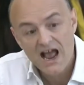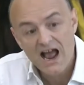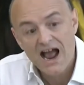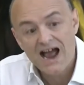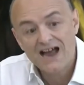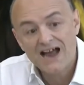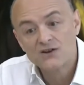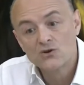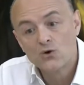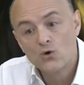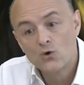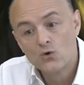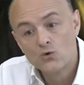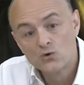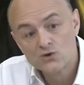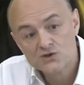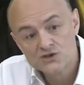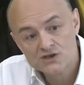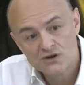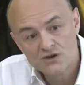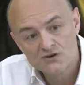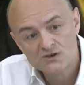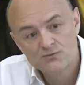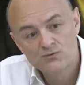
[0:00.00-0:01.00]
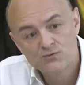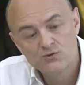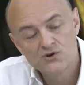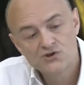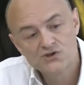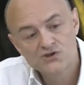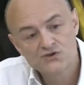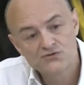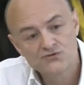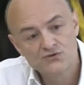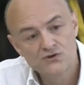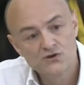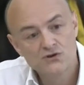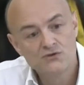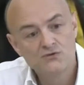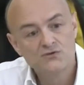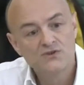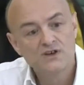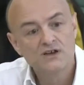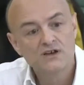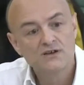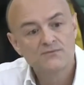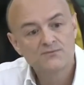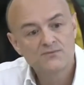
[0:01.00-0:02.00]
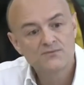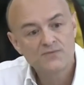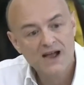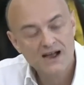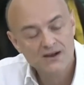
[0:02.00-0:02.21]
and also to push through the